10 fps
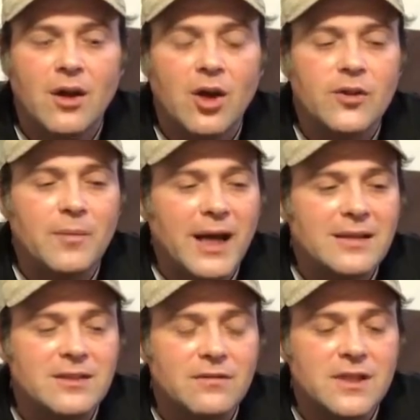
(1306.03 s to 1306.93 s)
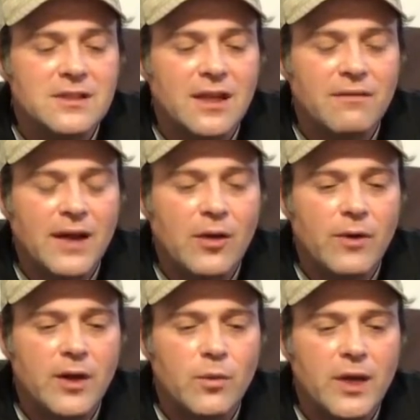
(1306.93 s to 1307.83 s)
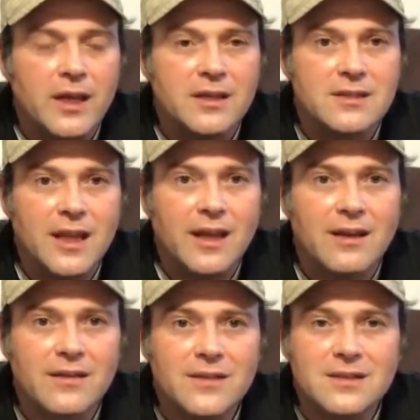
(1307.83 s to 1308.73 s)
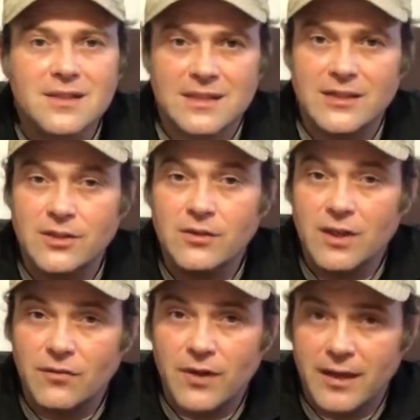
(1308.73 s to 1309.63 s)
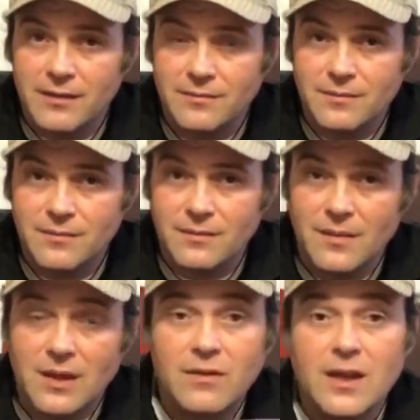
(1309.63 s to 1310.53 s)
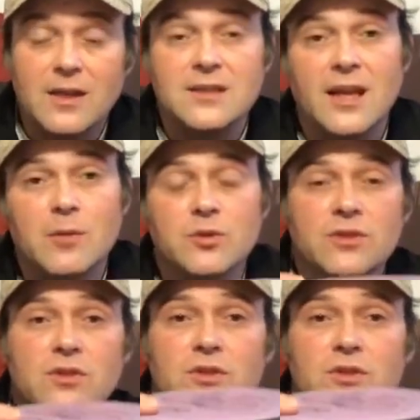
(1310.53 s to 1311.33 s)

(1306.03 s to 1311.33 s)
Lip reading: On the positive things that I found right away is that this just has a unique flight. That it's able to